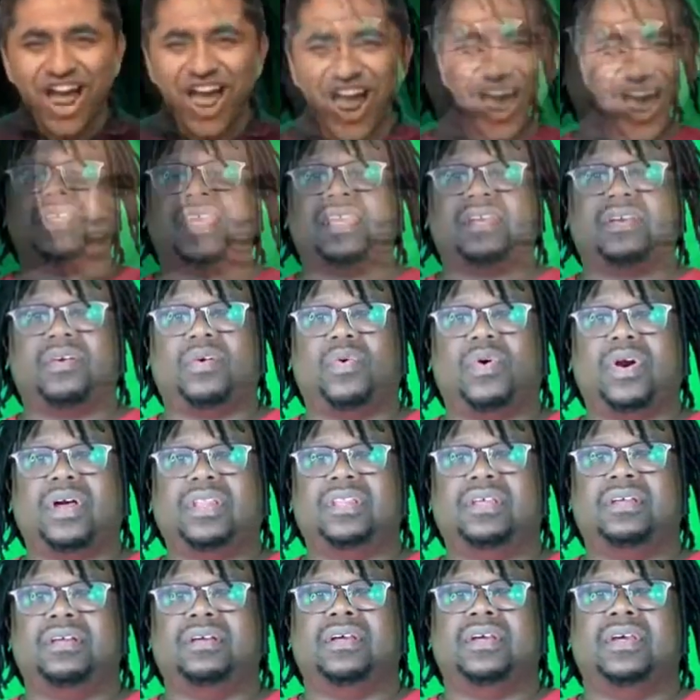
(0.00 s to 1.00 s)

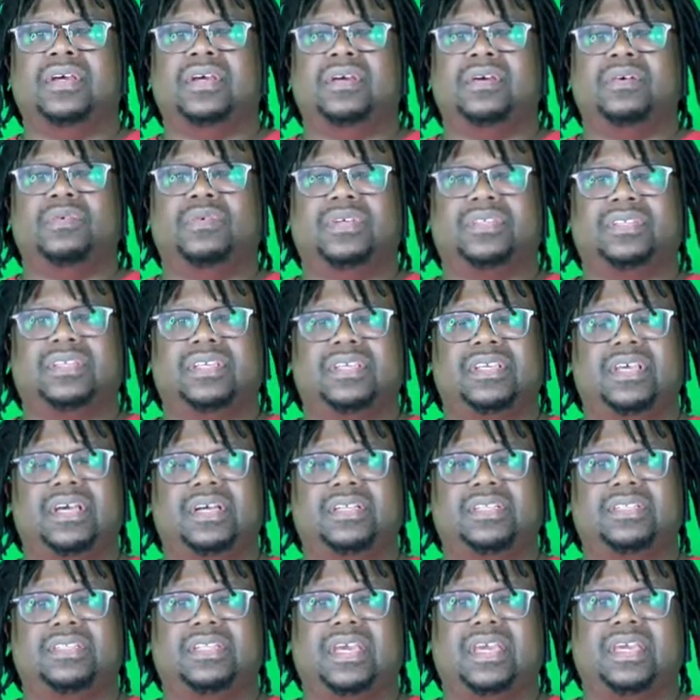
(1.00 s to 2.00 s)
Shanquella was a
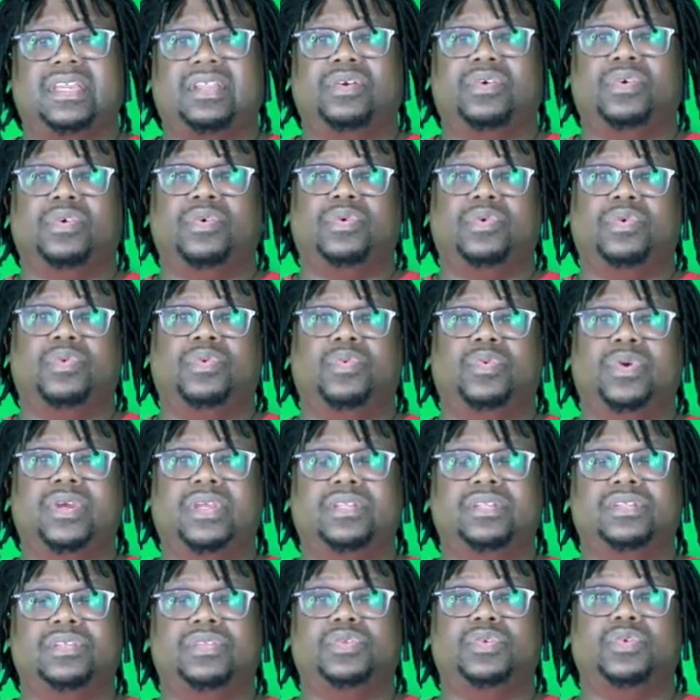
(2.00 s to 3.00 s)
young lady who
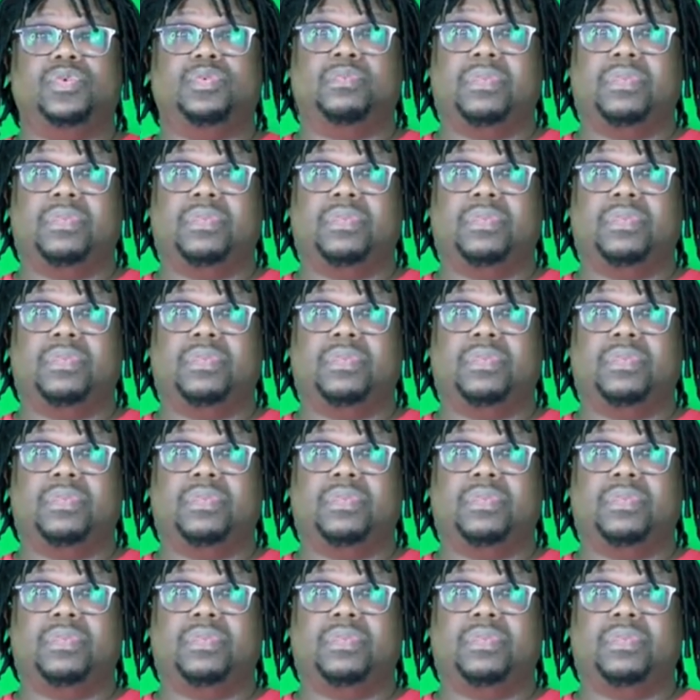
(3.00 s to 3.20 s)
went to